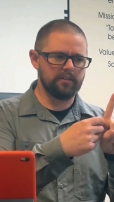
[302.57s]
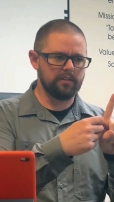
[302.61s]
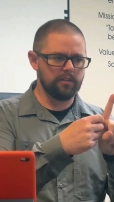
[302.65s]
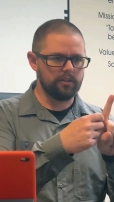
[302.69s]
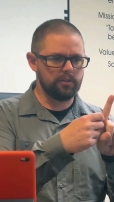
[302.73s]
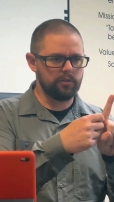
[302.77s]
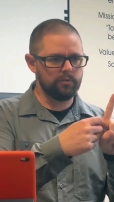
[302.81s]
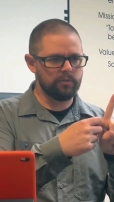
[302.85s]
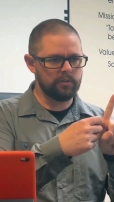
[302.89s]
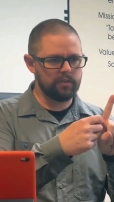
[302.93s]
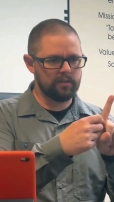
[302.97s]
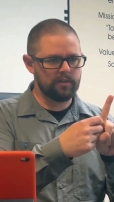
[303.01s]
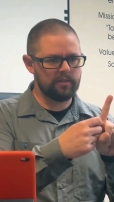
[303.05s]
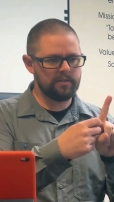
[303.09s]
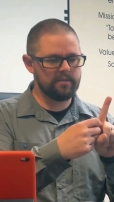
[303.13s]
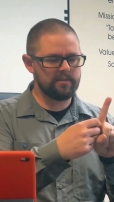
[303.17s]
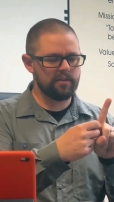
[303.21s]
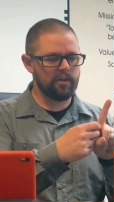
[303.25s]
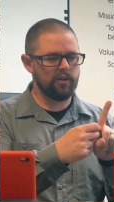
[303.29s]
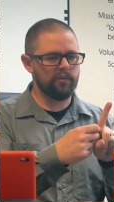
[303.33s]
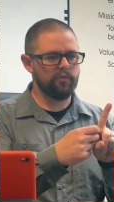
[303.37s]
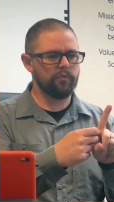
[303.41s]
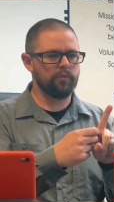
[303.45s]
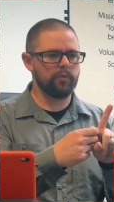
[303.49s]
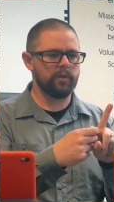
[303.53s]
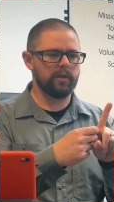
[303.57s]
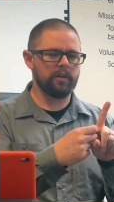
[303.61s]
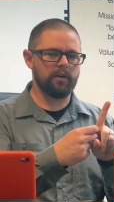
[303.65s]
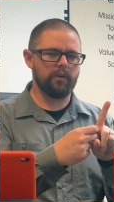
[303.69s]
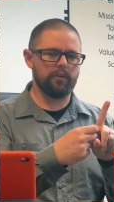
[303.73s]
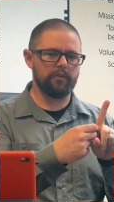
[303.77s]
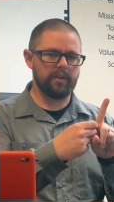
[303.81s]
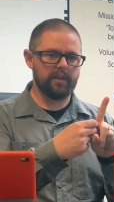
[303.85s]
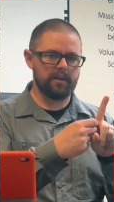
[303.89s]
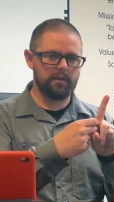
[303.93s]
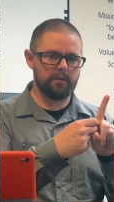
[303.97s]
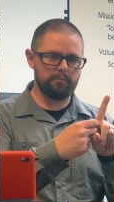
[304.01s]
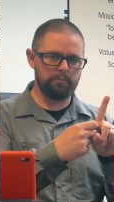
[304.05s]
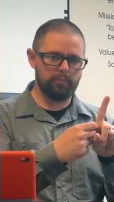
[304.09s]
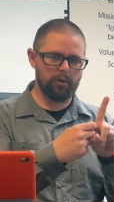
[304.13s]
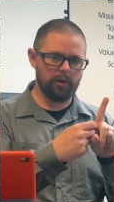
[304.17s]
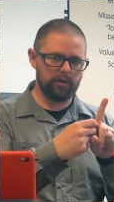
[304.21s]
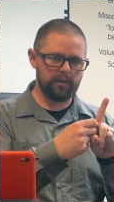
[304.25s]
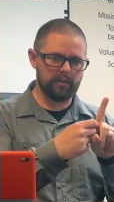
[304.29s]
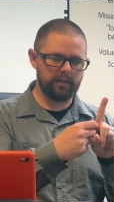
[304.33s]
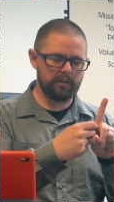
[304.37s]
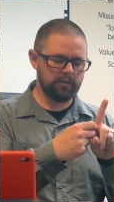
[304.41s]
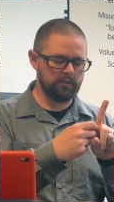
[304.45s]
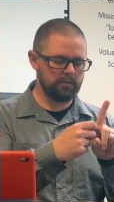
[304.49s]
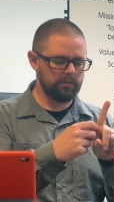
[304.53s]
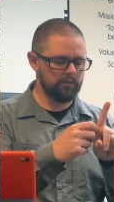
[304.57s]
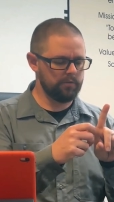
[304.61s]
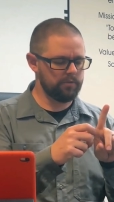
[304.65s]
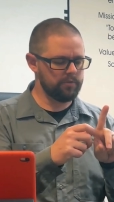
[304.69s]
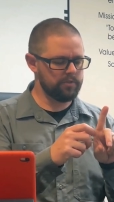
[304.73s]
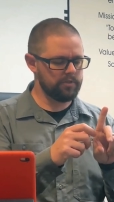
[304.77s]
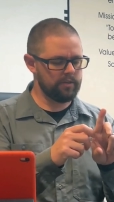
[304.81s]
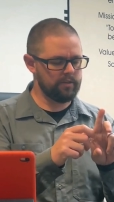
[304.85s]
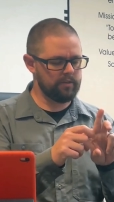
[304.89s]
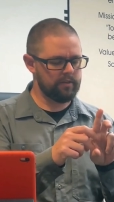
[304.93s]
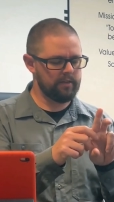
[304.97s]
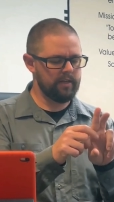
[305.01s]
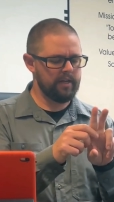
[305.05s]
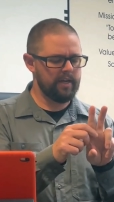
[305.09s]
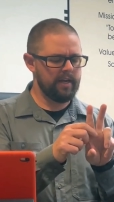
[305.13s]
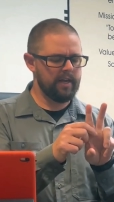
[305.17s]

union itself. We call that a bark inclusion.